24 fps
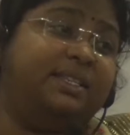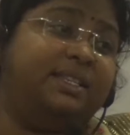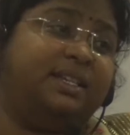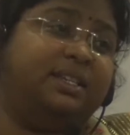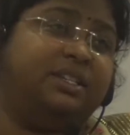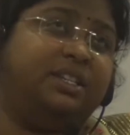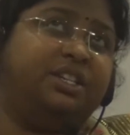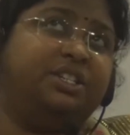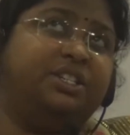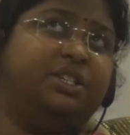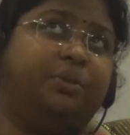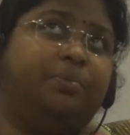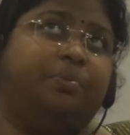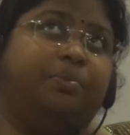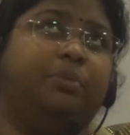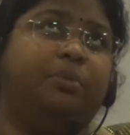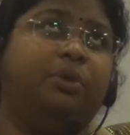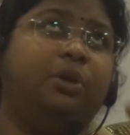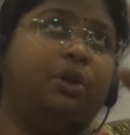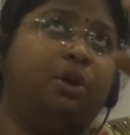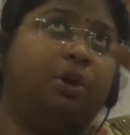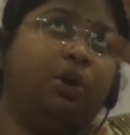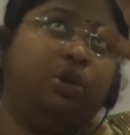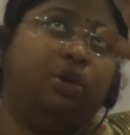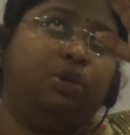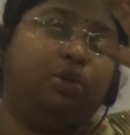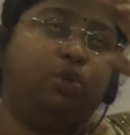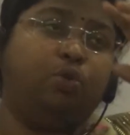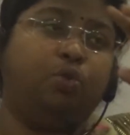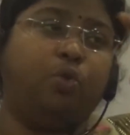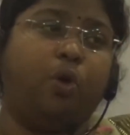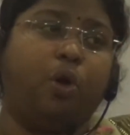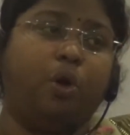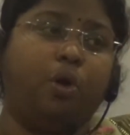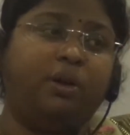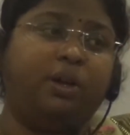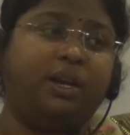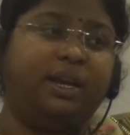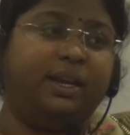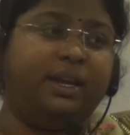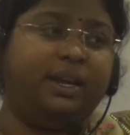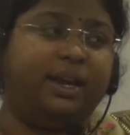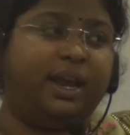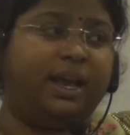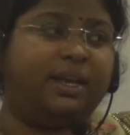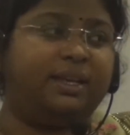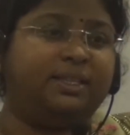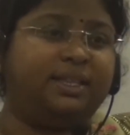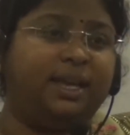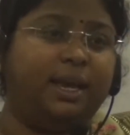citizenship. Throughout India,